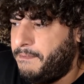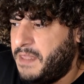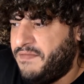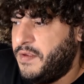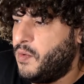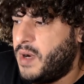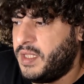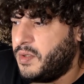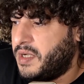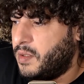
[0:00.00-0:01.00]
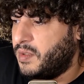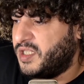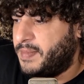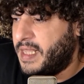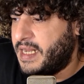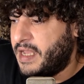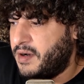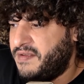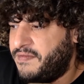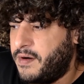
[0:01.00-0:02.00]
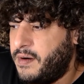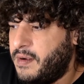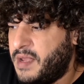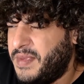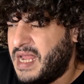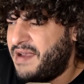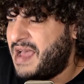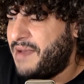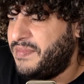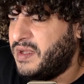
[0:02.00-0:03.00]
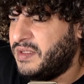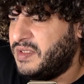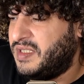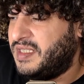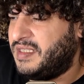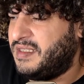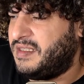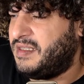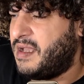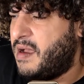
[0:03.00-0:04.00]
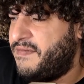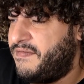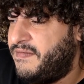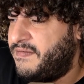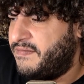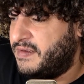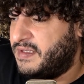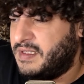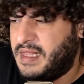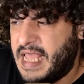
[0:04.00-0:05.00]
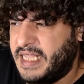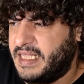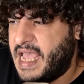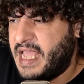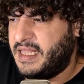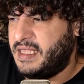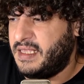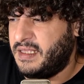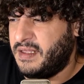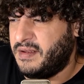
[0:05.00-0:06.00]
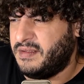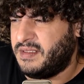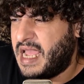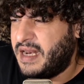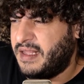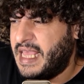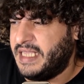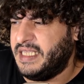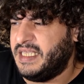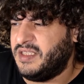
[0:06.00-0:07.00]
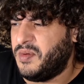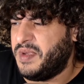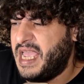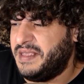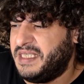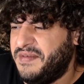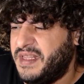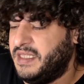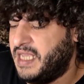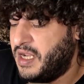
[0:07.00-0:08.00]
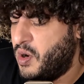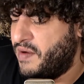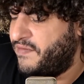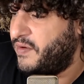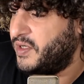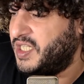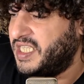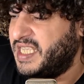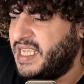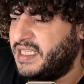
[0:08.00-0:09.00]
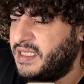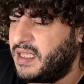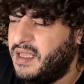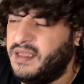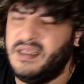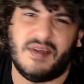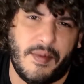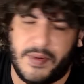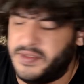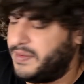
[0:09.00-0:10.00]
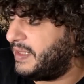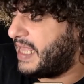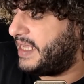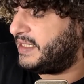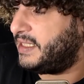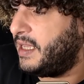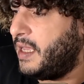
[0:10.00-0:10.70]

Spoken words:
if you want, you can always play knight on e4. I mean, I have done stuff like that, you know, it's kind of like this in some games, even then going for g6. These are possible lines.